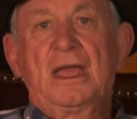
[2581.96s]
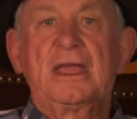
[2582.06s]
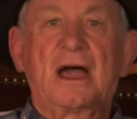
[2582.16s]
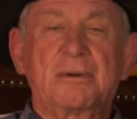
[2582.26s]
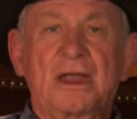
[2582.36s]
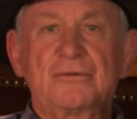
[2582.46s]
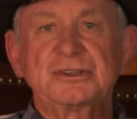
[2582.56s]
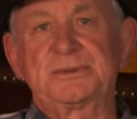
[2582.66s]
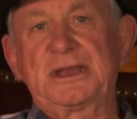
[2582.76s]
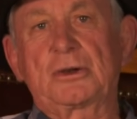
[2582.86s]
Yeah, but I've
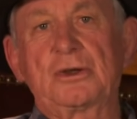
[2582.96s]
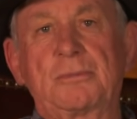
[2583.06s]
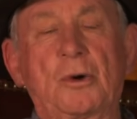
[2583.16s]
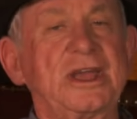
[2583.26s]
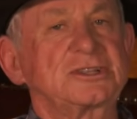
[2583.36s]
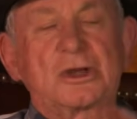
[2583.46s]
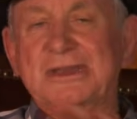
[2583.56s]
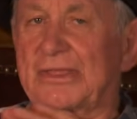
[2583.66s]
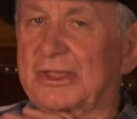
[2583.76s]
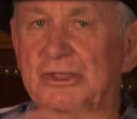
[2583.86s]
always been a good boy. It's got
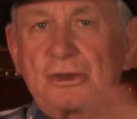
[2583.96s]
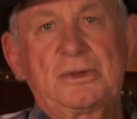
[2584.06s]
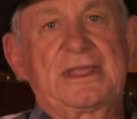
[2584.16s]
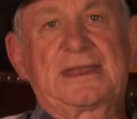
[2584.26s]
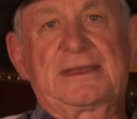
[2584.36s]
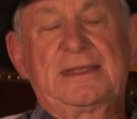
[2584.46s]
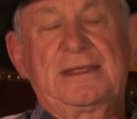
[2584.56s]
nothing to do with that.